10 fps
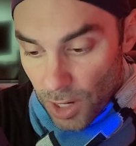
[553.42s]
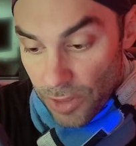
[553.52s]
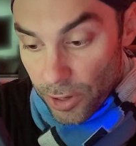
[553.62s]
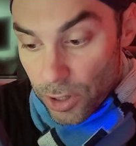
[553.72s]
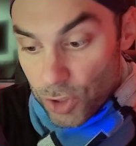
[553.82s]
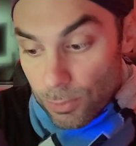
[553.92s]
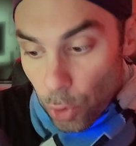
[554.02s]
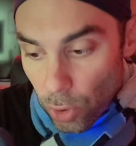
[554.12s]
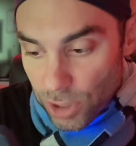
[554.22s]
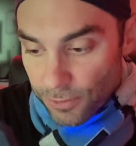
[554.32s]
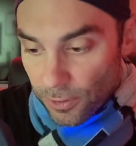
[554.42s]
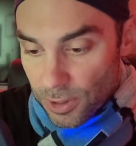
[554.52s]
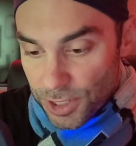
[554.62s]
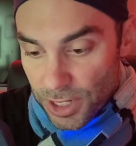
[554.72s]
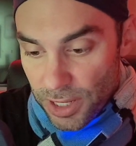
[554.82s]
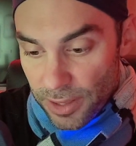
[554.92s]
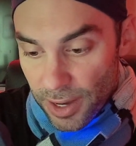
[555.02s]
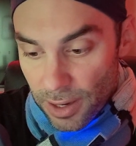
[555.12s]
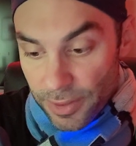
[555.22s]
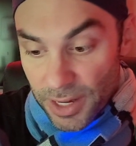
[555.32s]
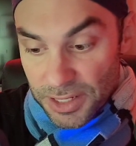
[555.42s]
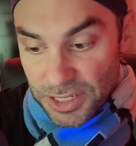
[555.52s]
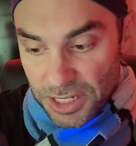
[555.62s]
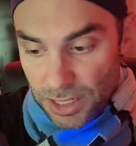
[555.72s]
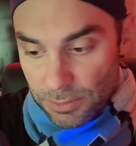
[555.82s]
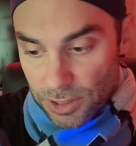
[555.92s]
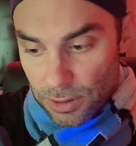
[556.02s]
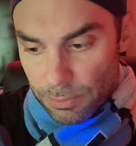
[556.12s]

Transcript: There is more diversity there than it seems,